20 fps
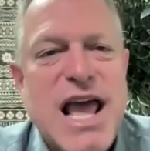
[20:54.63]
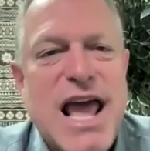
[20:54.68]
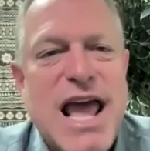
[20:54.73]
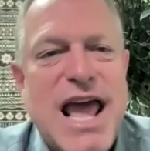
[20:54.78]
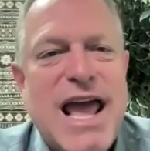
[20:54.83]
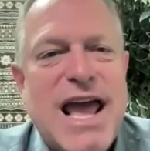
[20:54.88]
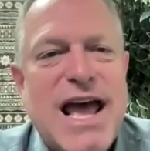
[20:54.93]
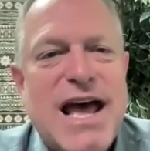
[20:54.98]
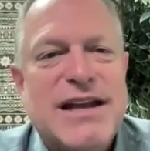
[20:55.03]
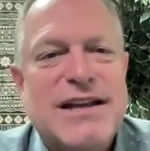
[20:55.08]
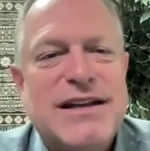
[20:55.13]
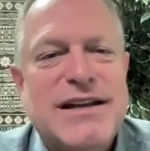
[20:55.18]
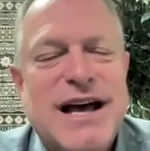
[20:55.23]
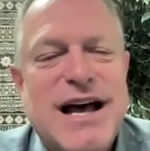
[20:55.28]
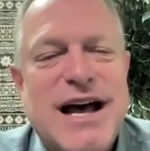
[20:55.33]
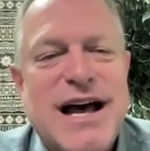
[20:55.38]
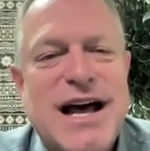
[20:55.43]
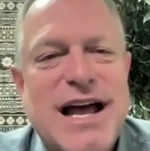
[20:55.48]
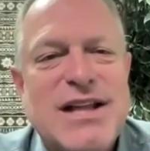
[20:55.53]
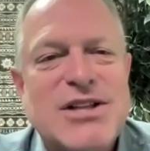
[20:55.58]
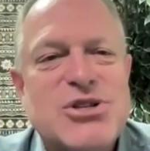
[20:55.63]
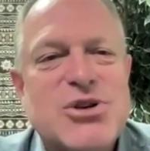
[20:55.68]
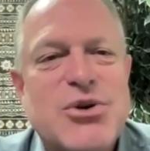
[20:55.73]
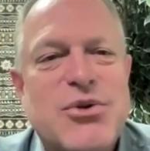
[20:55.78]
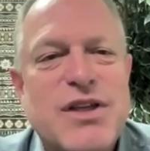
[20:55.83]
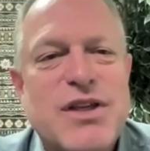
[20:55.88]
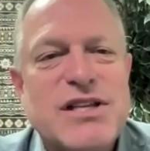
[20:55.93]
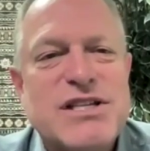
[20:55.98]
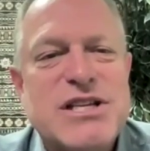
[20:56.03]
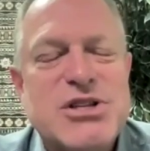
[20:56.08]
And so
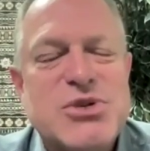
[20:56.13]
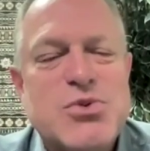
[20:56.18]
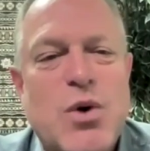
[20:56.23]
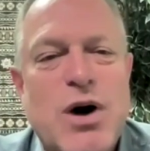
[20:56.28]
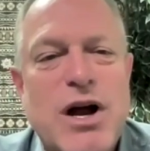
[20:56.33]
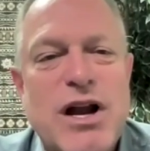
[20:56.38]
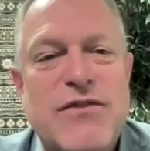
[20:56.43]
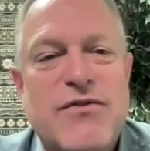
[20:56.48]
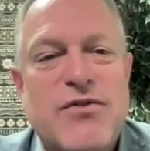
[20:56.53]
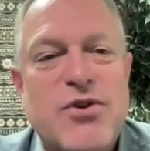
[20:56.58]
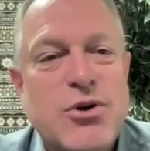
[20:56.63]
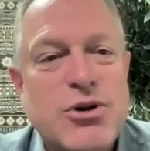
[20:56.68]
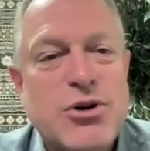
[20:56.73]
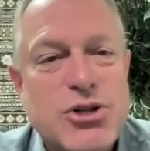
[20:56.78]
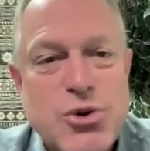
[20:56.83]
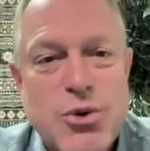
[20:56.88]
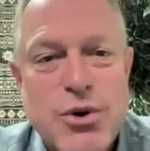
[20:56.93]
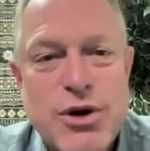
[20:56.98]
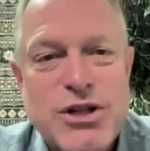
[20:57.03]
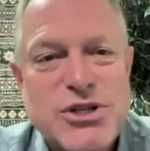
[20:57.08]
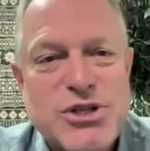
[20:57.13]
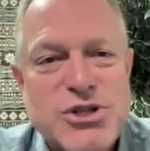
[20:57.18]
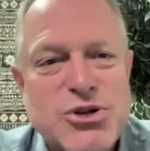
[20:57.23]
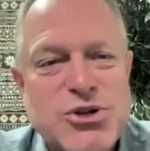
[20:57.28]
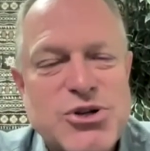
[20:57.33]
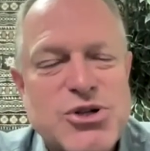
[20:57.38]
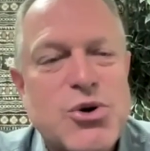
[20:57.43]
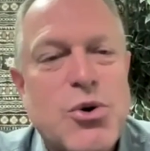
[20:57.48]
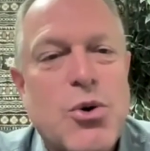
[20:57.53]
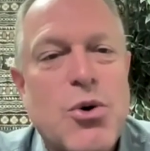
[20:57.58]
this is one, if your joints are
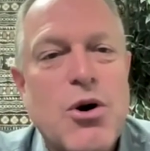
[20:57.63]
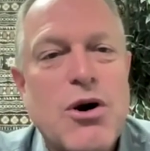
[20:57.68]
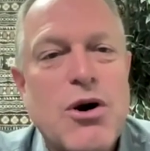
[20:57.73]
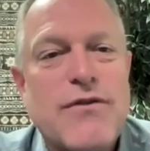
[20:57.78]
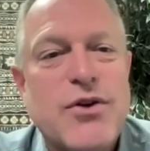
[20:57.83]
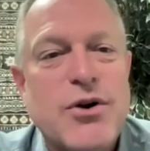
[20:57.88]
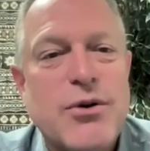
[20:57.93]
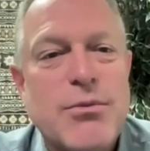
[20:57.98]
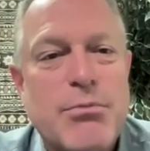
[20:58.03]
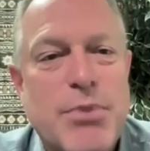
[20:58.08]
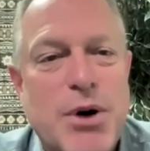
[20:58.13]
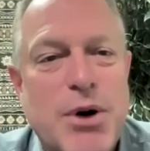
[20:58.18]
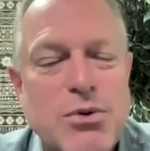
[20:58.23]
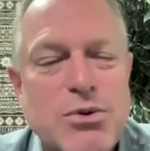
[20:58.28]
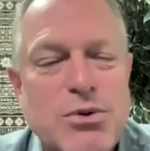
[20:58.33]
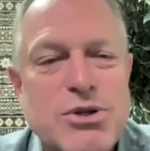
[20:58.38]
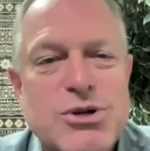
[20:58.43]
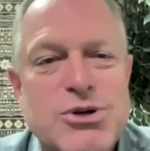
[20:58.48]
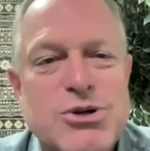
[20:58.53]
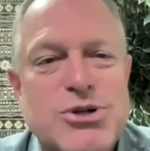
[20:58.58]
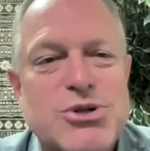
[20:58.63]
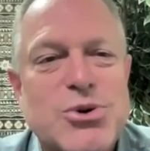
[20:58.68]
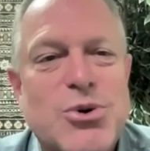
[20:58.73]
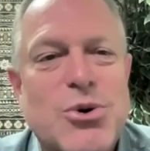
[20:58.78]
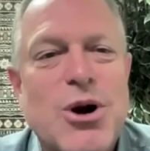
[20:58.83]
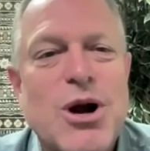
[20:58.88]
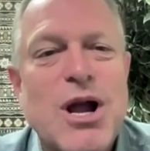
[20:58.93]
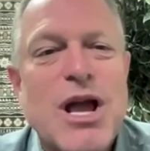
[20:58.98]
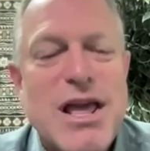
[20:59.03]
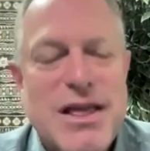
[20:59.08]
sore, if your bones are
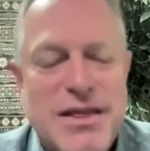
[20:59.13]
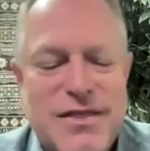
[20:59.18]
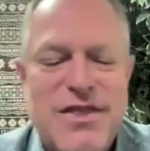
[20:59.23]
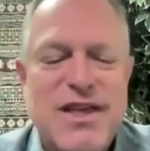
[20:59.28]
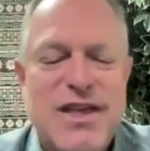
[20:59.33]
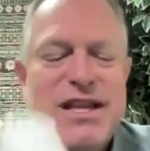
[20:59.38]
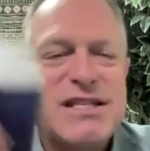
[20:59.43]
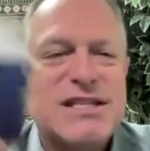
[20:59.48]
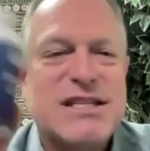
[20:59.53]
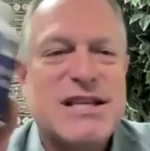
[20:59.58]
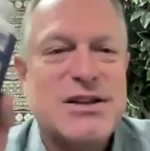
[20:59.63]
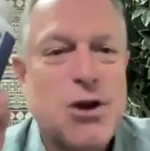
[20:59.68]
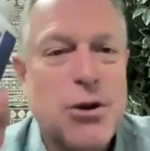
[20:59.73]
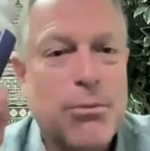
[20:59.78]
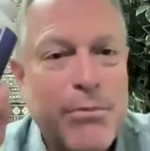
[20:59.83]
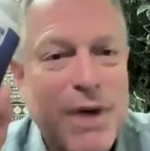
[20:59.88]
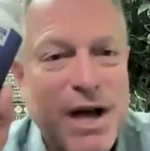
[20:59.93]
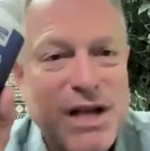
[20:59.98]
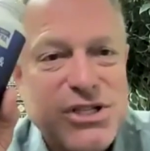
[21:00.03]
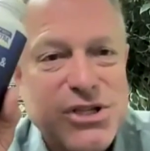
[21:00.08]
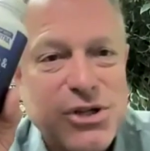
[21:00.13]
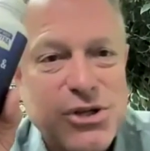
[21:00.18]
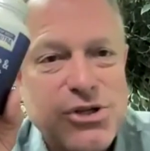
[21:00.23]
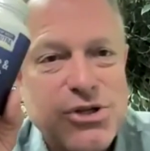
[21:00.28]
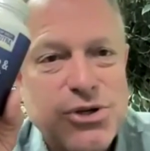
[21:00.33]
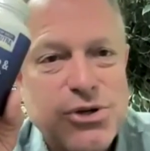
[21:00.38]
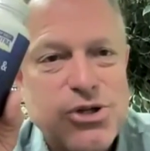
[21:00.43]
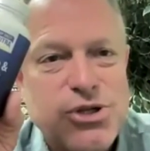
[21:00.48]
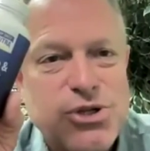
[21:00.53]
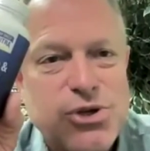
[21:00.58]
sore, your muscles
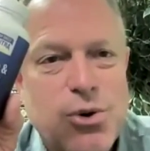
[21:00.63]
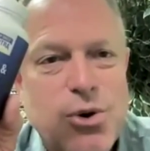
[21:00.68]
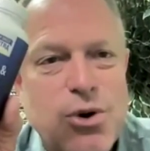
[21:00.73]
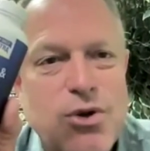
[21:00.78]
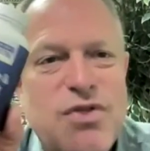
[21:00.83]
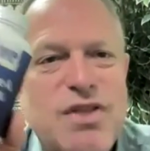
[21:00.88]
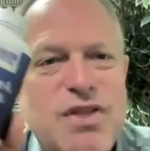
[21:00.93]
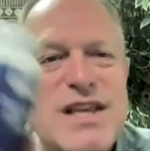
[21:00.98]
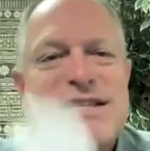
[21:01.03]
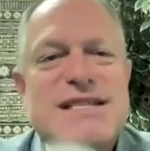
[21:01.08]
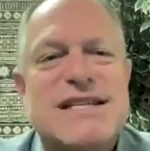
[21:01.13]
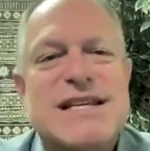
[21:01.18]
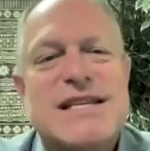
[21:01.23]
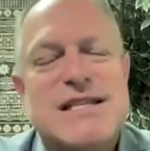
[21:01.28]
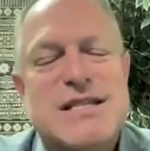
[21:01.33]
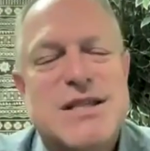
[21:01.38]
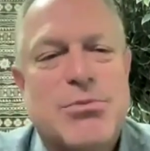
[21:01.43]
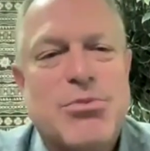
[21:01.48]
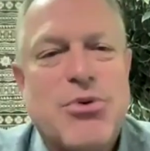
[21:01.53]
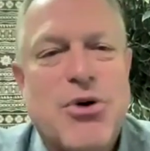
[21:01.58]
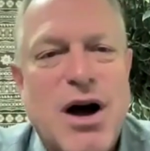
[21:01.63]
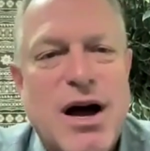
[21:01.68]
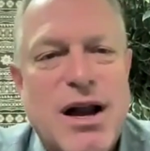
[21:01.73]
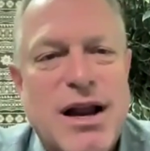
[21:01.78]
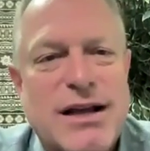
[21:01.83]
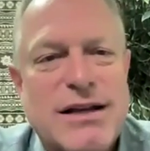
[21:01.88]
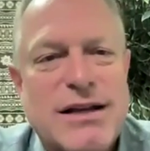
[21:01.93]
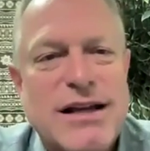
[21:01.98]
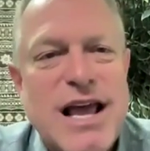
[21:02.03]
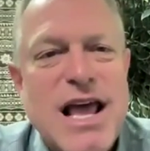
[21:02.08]
are sore, this is the
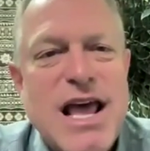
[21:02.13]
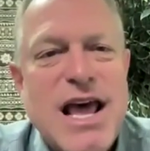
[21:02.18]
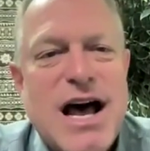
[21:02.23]
product.